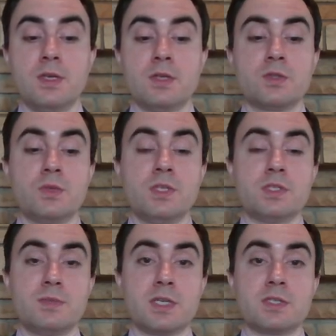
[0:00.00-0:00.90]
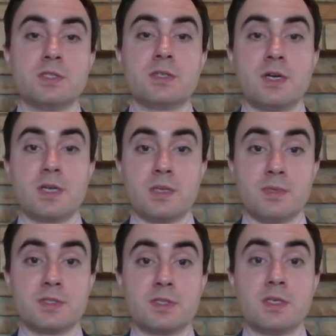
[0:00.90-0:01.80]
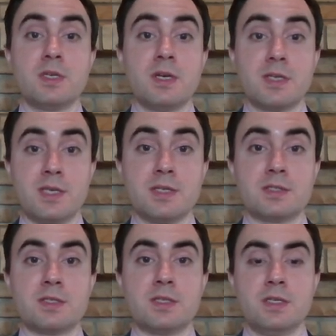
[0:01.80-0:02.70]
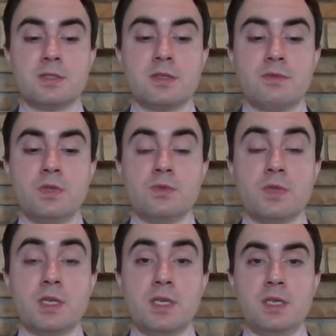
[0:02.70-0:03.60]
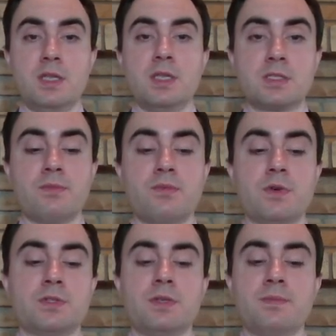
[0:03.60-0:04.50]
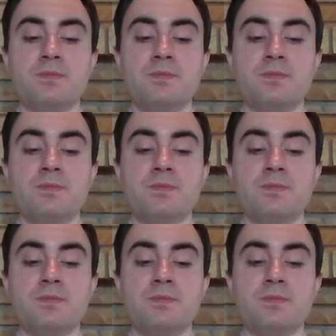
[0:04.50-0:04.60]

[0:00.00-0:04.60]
So these objections are arguments against his view that he lists them first.